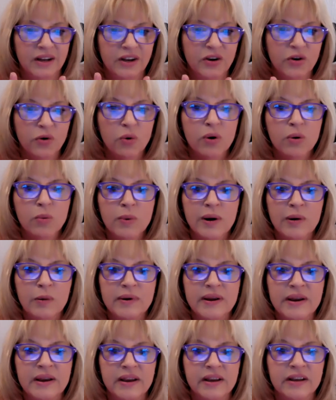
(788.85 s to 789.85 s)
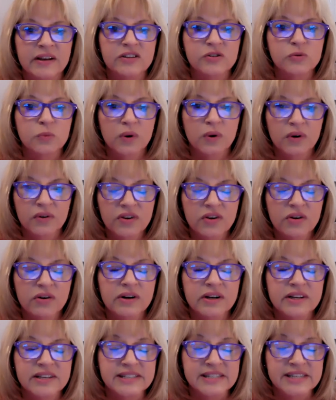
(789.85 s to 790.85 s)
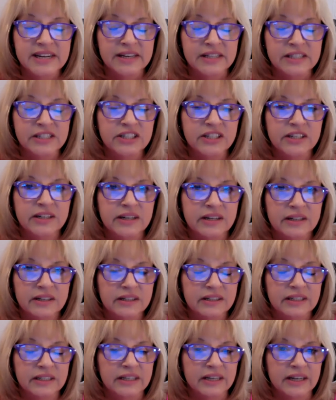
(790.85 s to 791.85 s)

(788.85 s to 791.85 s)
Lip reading: Your well-being is worth your attention